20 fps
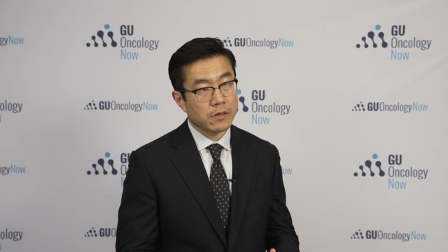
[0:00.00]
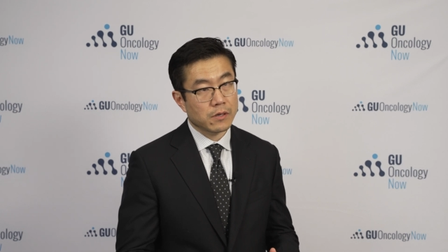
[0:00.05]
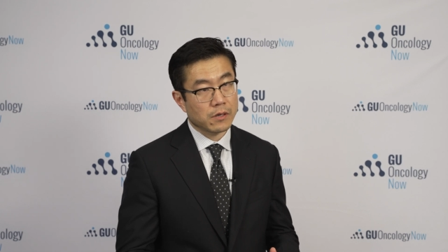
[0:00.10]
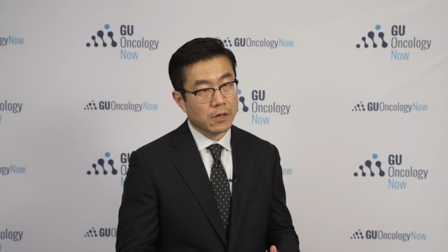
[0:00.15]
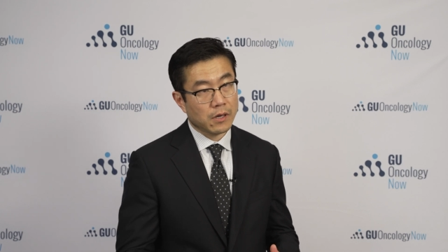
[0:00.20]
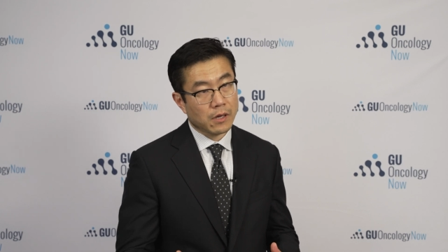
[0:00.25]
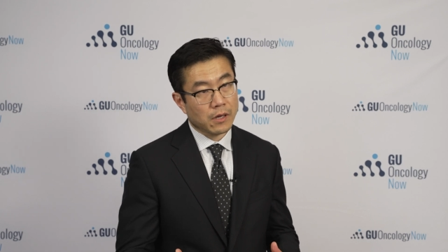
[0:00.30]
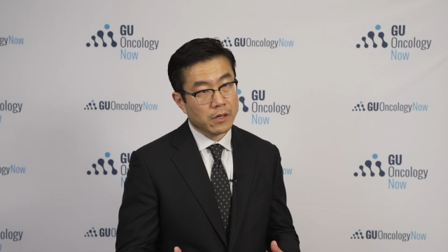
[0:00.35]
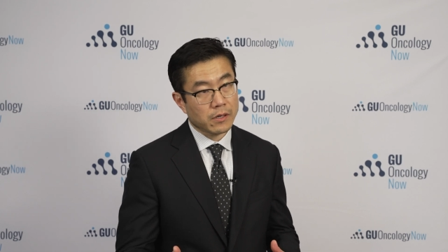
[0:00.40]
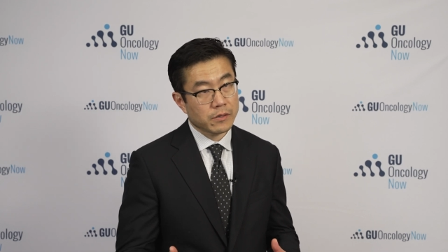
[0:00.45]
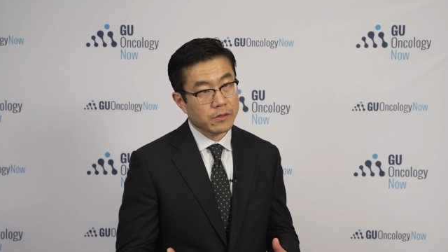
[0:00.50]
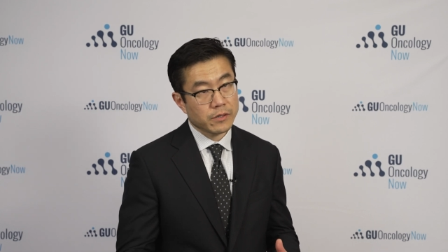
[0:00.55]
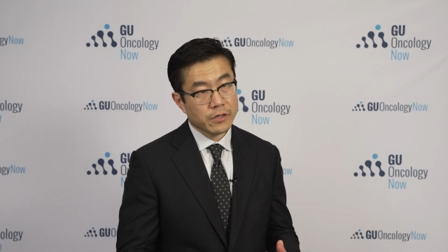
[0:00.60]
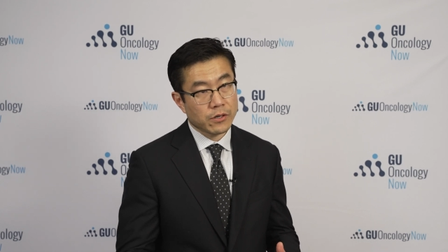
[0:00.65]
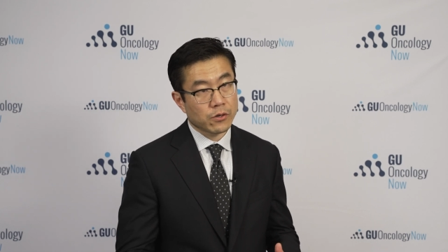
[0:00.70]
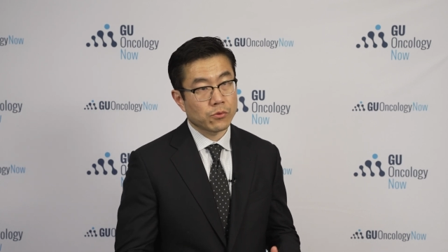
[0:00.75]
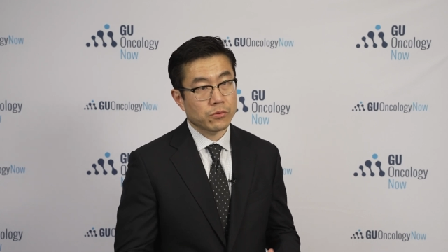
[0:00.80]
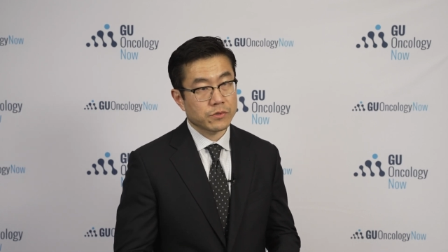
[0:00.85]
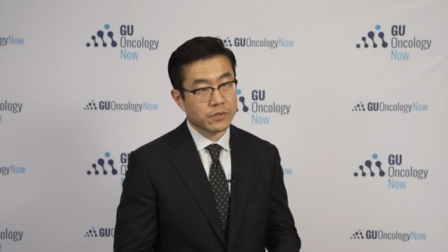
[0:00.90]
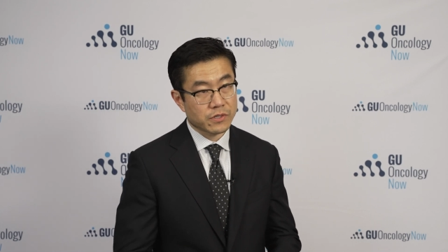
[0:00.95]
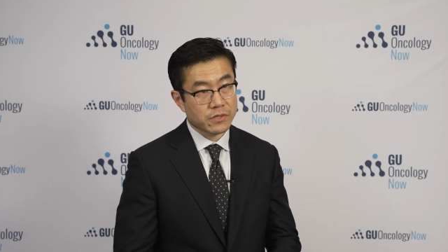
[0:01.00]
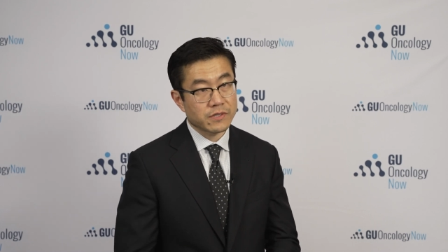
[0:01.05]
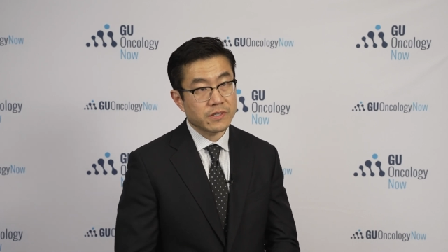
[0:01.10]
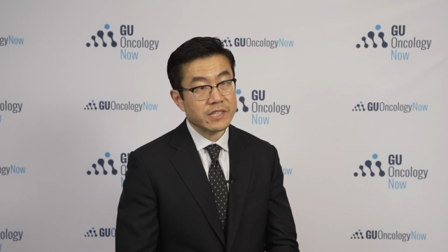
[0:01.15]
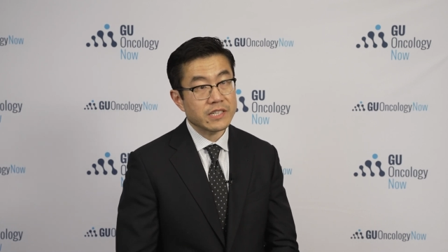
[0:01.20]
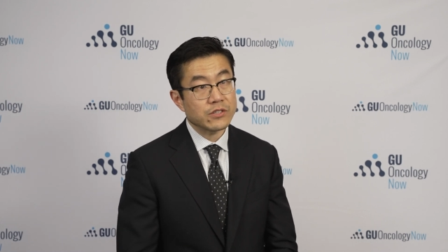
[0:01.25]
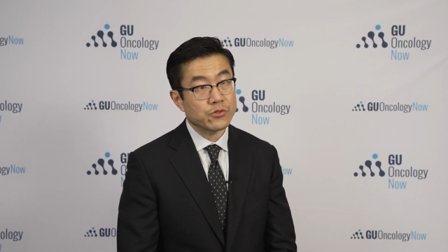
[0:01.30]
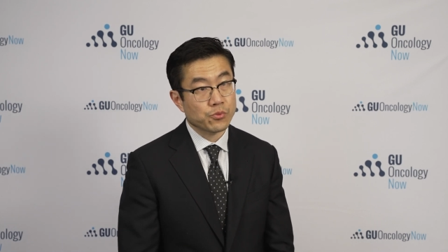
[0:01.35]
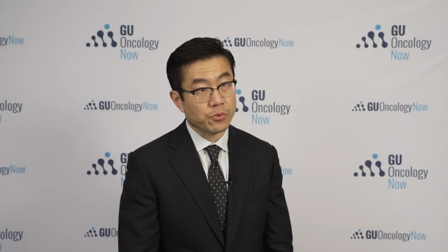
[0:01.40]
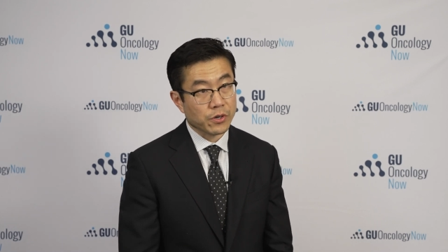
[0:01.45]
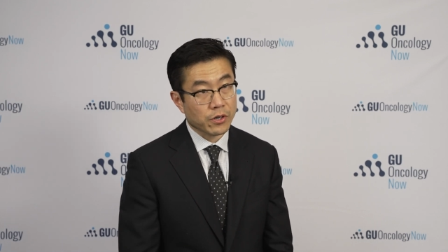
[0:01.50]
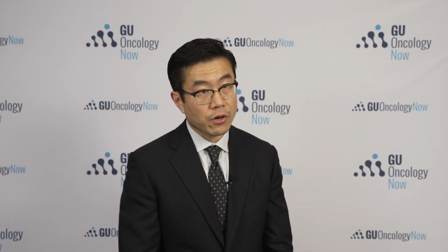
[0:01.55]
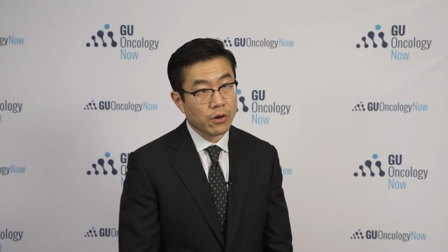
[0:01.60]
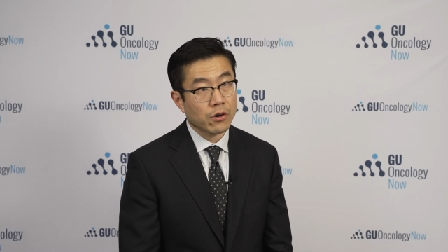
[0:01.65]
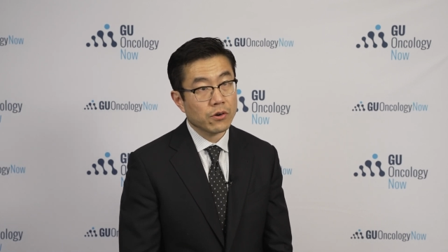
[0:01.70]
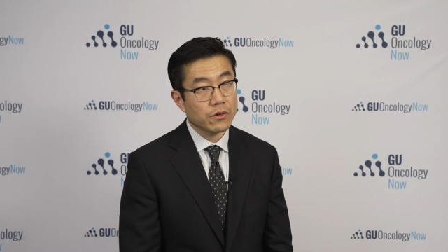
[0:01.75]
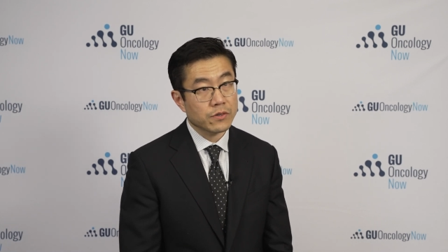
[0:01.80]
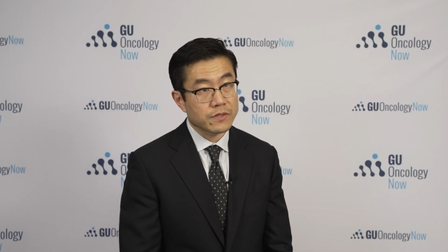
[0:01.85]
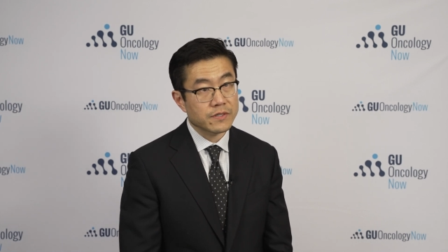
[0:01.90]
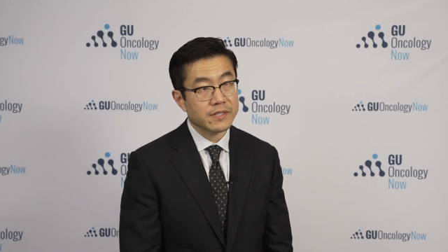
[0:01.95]
uh, you know, disease
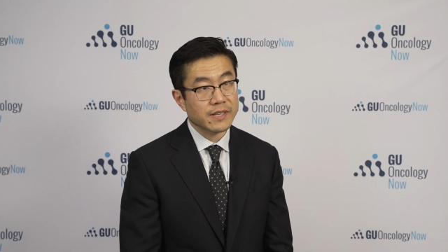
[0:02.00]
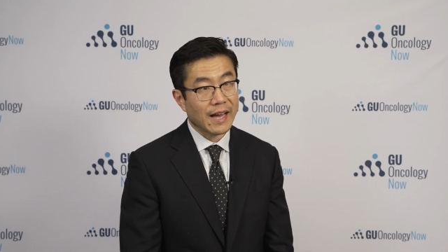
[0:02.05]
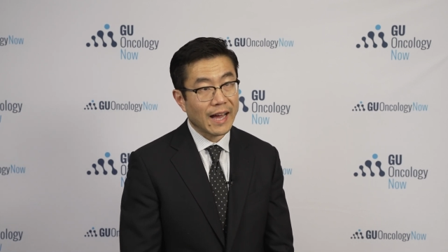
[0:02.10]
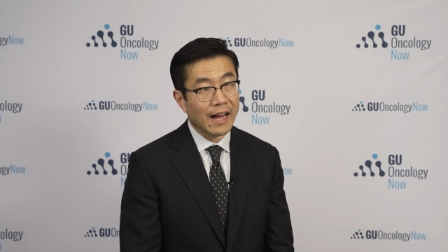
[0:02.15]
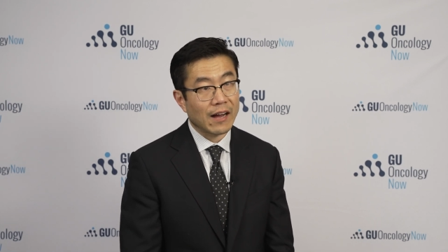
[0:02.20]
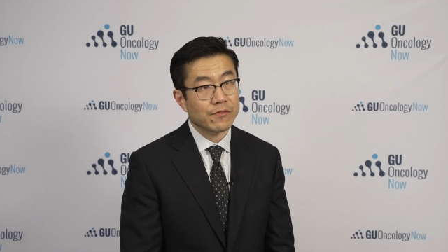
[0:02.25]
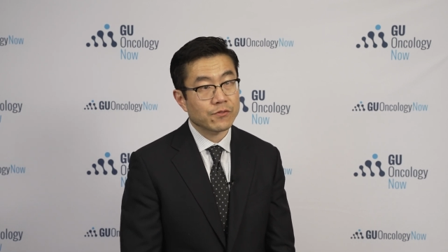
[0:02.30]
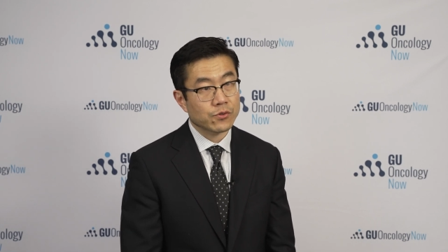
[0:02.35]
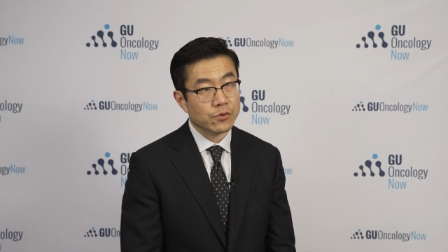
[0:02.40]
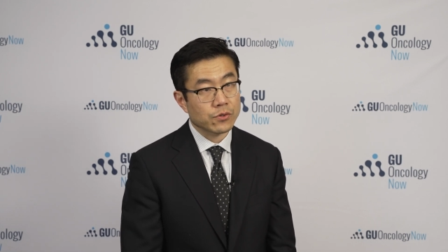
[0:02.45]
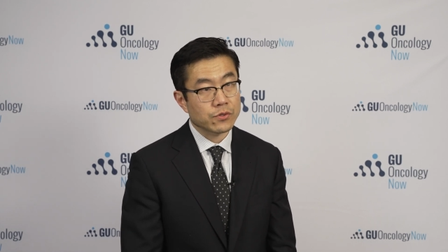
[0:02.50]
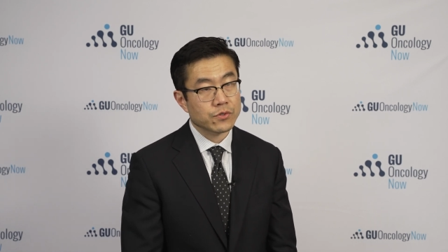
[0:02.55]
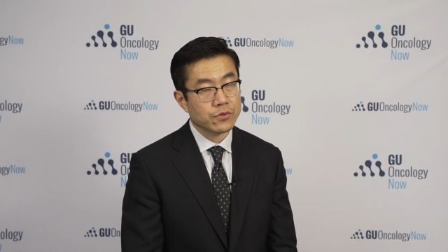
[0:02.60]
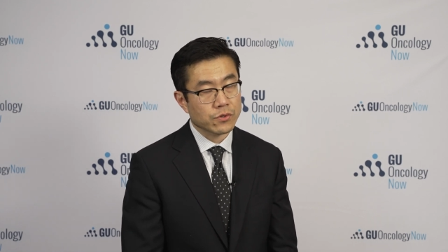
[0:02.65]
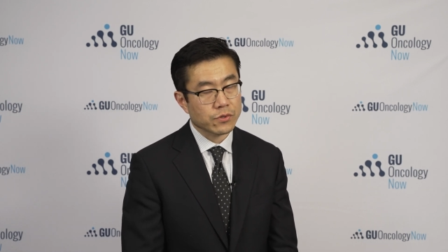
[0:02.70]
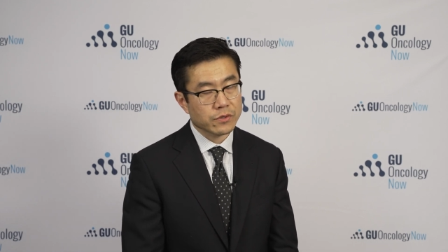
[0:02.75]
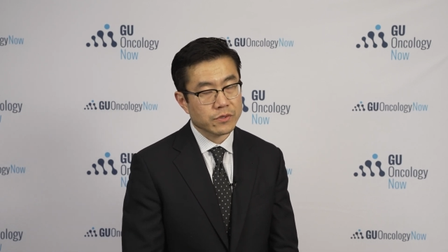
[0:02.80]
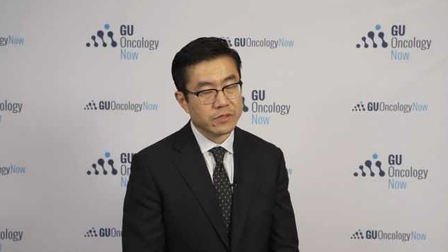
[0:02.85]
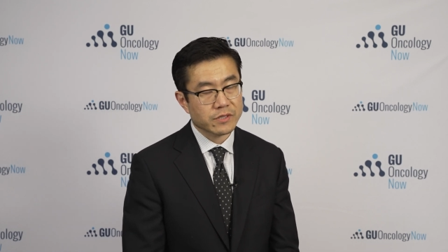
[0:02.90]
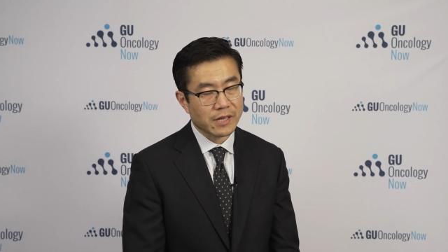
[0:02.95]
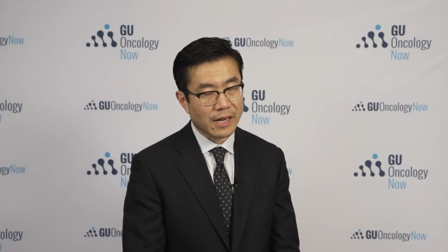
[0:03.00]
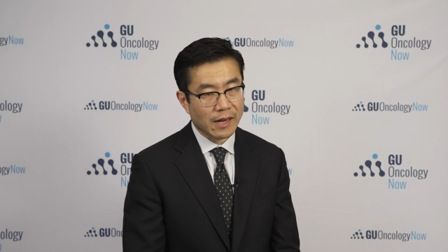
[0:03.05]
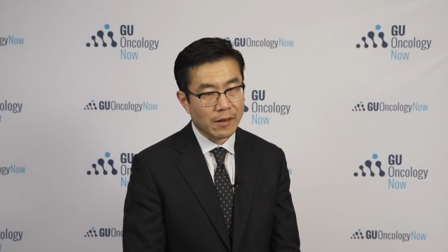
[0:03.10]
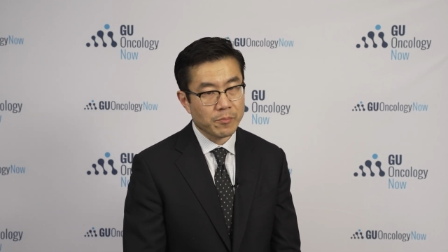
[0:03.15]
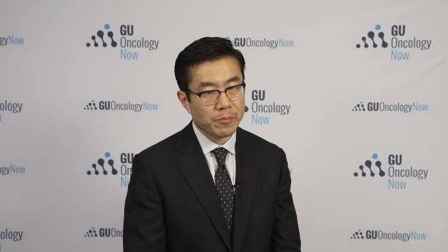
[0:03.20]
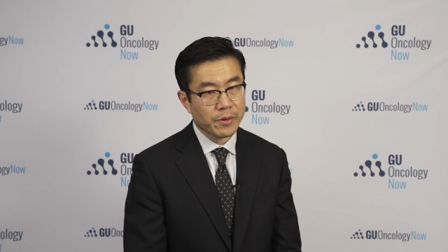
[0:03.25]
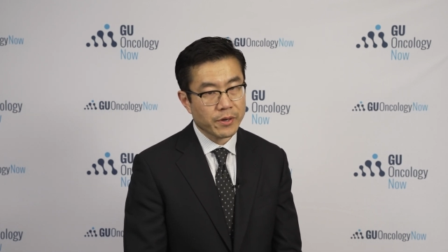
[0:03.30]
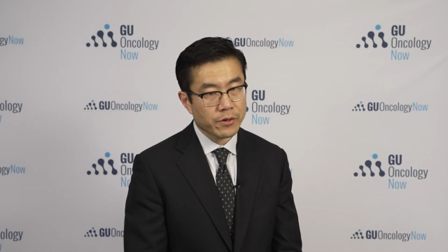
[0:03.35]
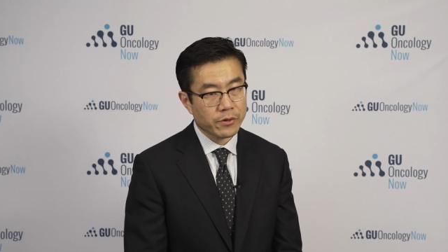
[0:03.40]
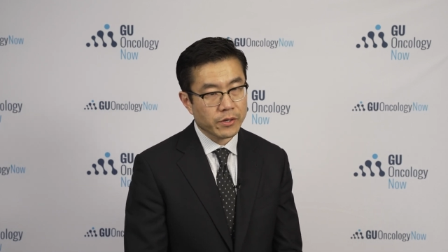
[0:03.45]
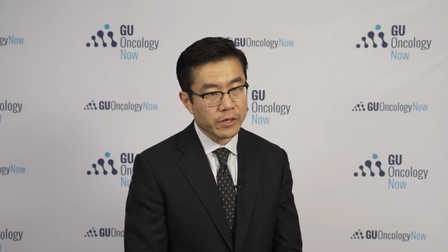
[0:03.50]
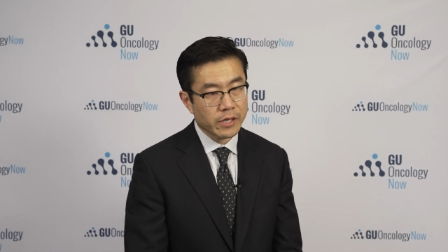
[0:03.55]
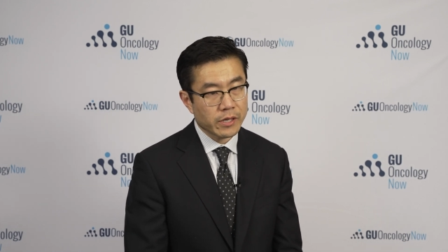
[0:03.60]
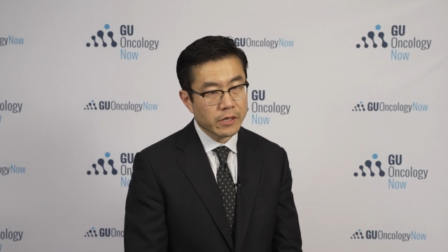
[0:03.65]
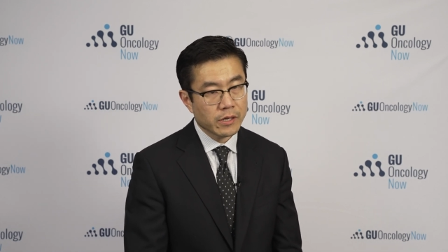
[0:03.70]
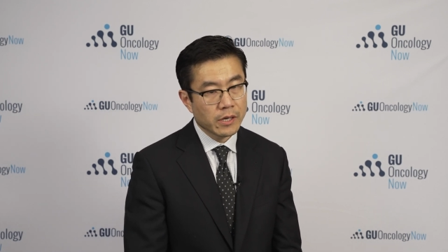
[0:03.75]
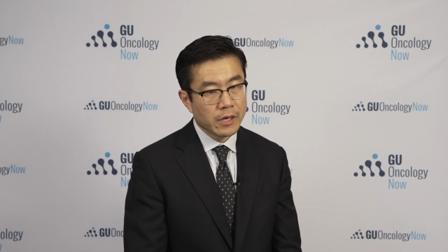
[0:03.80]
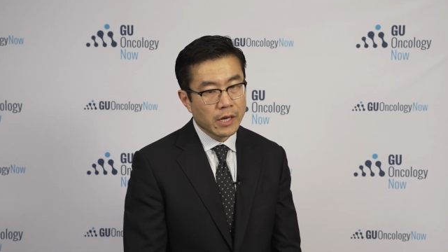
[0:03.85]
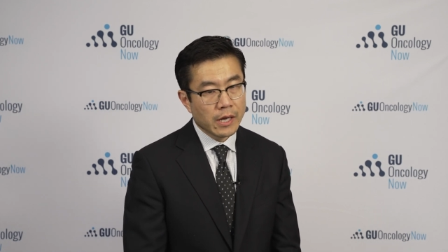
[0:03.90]
recurrence after a certain time period.